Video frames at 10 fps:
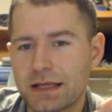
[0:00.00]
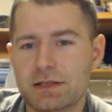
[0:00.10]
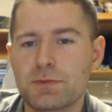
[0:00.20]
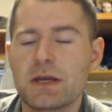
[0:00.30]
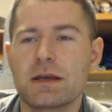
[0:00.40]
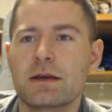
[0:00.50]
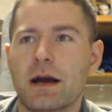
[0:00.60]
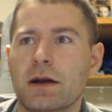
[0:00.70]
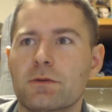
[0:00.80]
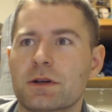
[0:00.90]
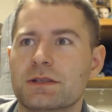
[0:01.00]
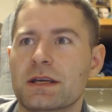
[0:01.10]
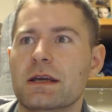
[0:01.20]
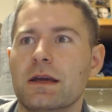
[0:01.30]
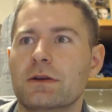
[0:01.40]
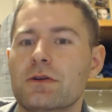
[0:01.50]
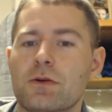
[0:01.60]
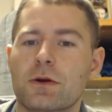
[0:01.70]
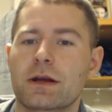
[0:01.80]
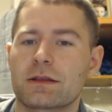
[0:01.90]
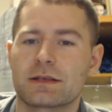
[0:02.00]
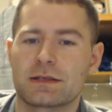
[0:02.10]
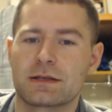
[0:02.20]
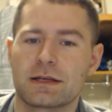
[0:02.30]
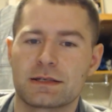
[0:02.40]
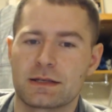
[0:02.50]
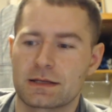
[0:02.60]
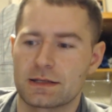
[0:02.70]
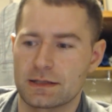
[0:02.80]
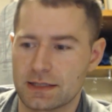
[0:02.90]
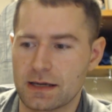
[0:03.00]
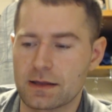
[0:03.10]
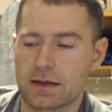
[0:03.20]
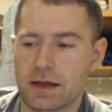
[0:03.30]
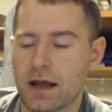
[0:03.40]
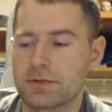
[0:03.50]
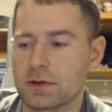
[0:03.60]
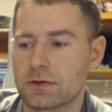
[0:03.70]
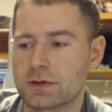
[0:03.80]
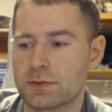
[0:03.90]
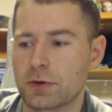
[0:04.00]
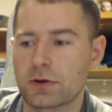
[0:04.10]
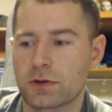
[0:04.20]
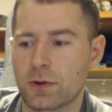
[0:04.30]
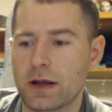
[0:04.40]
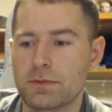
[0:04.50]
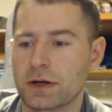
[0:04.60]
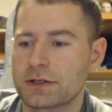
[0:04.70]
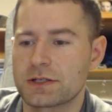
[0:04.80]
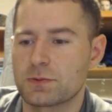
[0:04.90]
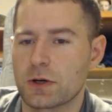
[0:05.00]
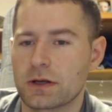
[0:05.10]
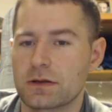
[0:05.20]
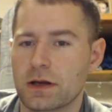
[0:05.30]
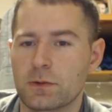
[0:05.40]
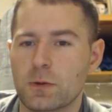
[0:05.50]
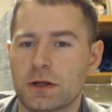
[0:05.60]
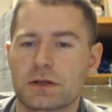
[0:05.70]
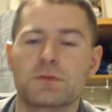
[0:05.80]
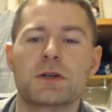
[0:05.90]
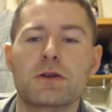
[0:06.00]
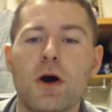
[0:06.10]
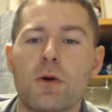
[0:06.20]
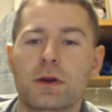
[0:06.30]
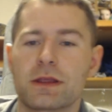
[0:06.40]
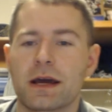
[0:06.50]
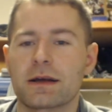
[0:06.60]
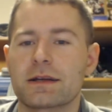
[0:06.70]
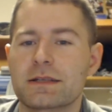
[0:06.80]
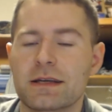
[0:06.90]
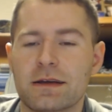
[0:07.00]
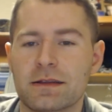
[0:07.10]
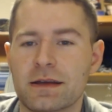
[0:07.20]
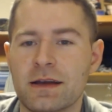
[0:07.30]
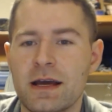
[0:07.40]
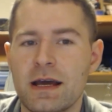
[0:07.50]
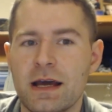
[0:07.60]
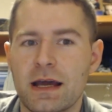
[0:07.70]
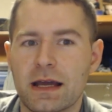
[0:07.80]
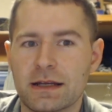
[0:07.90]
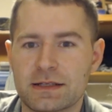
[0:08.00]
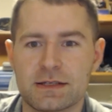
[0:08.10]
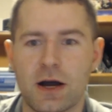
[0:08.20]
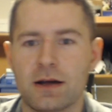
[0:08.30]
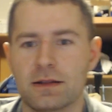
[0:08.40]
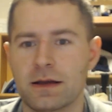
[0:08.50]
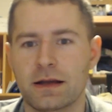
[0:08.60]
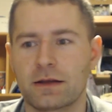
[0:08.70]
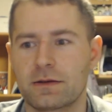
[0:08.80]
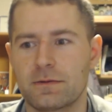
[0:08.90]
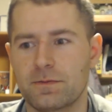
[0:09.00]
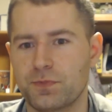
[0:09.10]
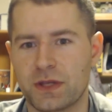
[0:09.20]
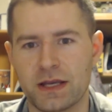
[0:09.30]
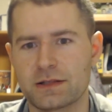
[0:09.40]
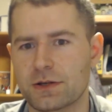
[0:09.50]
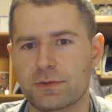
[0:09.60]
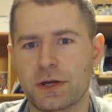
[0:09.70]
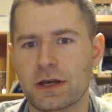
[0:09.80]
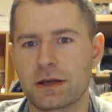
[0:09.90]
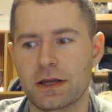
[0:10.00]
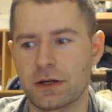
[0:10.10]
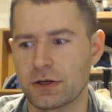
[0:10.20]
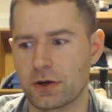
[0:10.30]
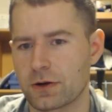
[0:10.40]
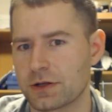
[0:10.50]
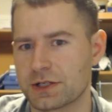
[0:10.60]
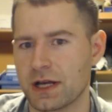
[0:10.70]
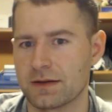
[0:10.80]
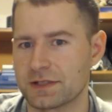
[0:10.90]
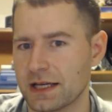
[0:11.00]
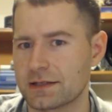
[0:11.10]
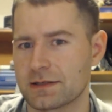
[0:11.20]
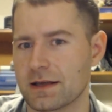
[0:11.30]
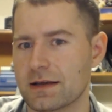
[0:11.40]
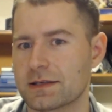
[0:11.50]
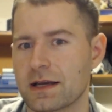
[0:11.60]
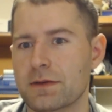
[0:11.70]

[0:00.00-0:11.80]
That's me, I don't want to say ignoring the statistics that say that they have the lowest birth rate, but I want it to be known in that idea that it's not like kids are being encouraged to have sex less.